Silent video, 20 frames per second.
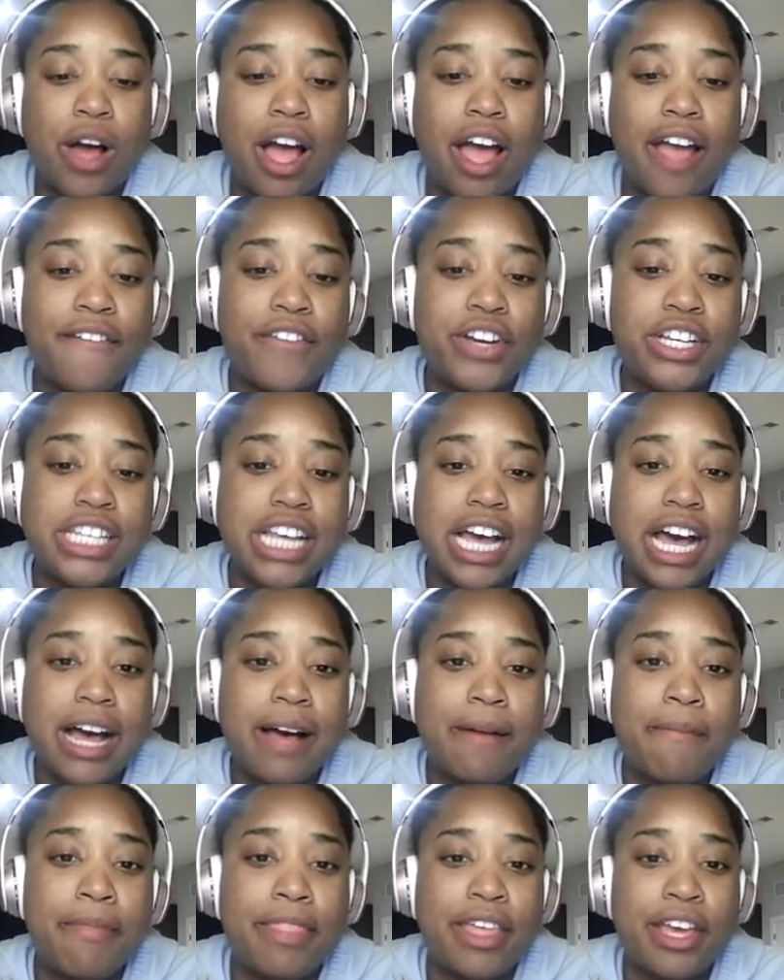every
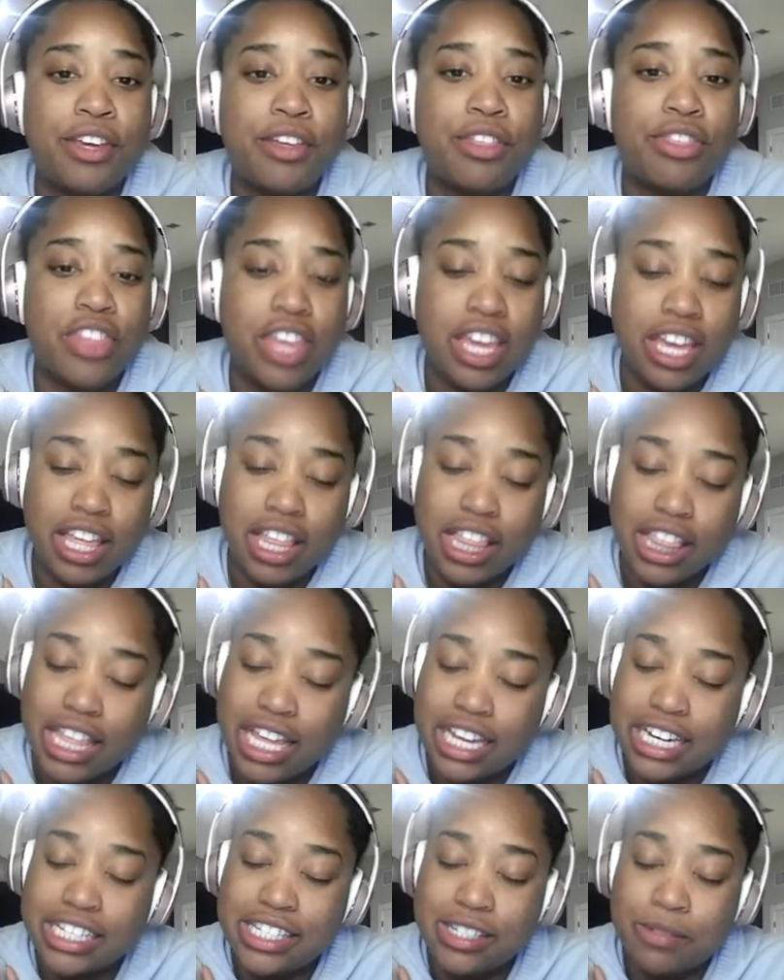time that you think
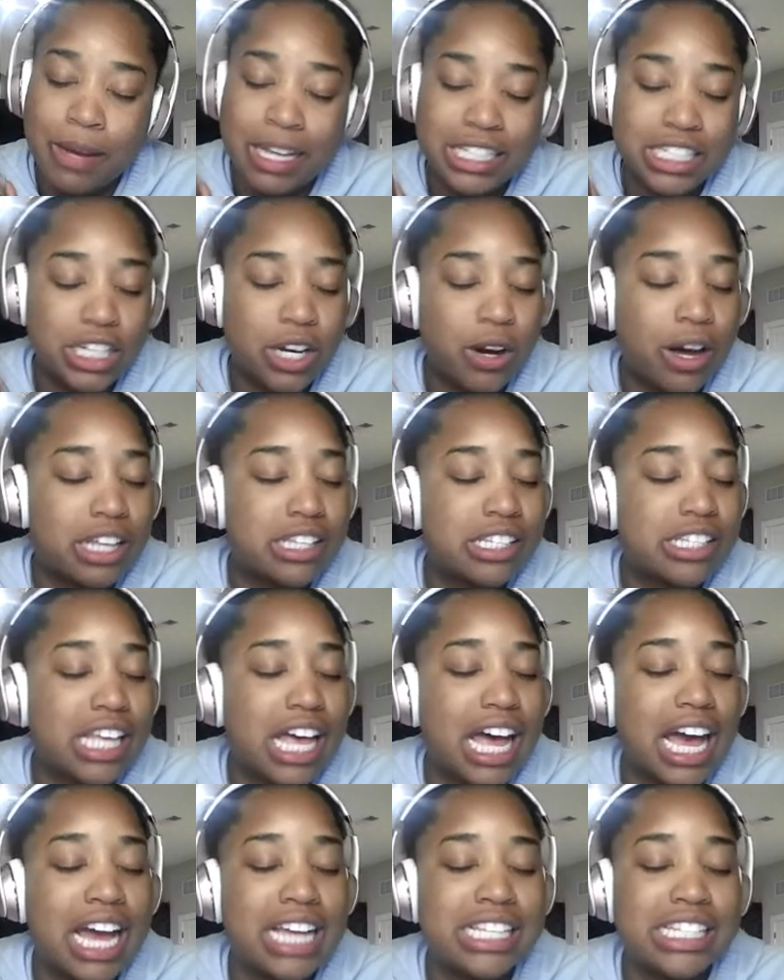that it's about to go
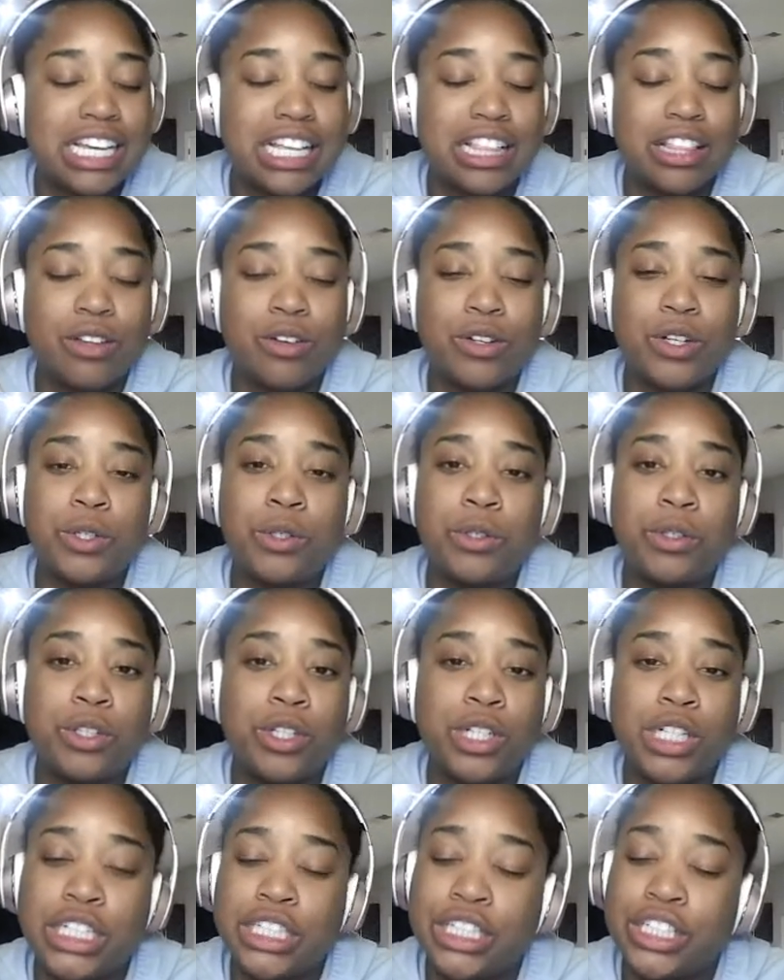outside, get a little
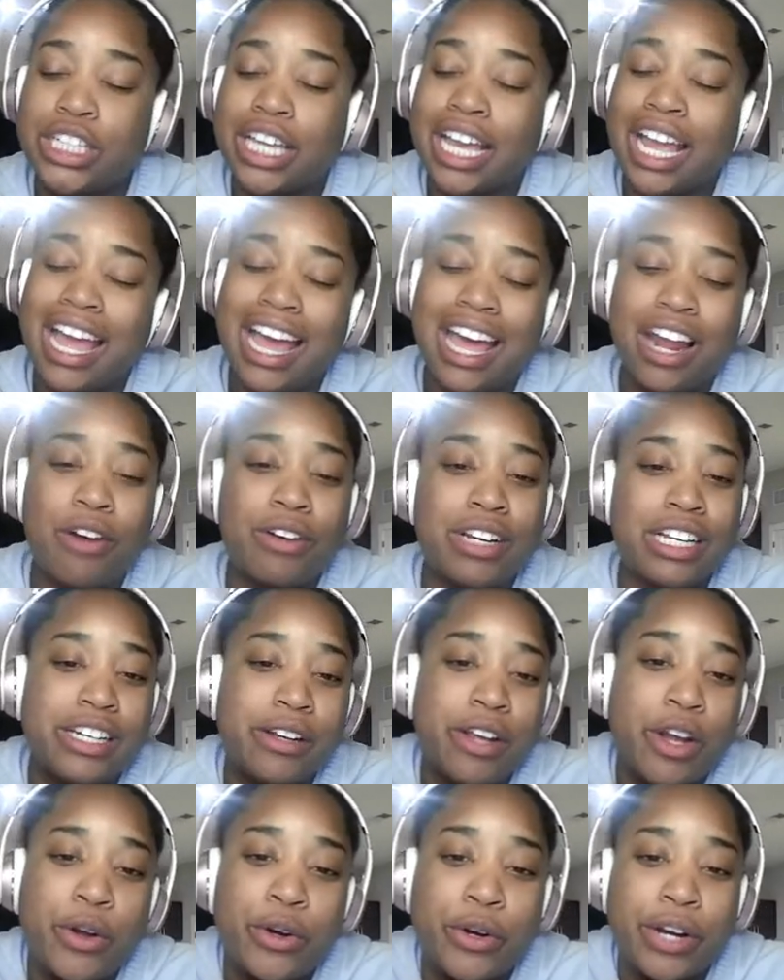cooler, you're like, hey, I don't need
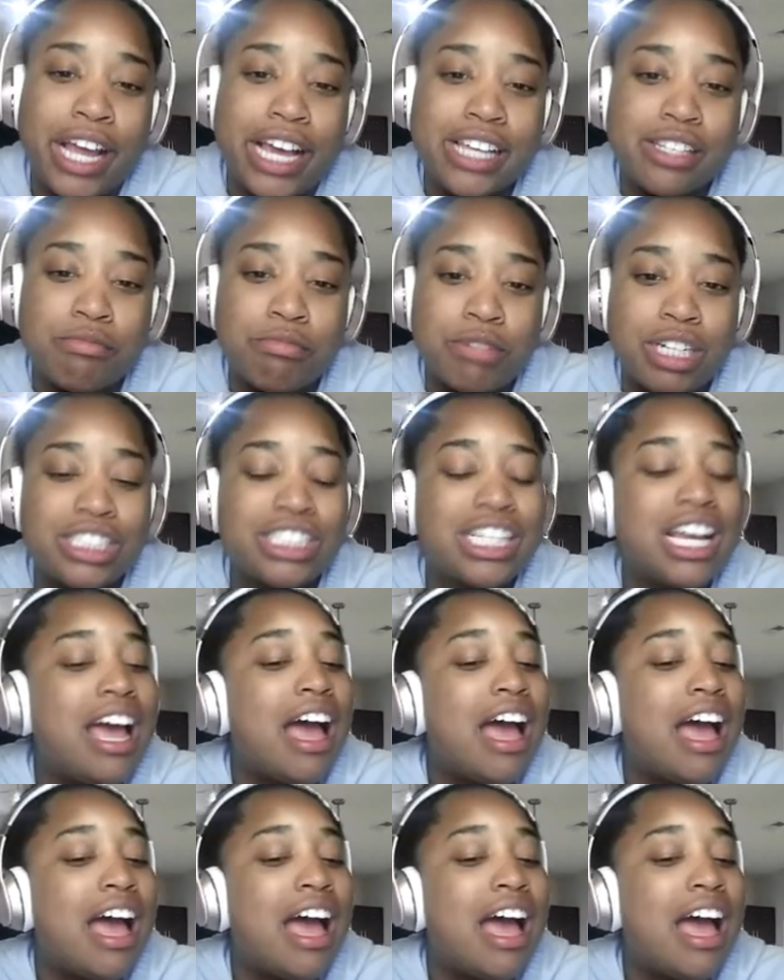deodorant as much.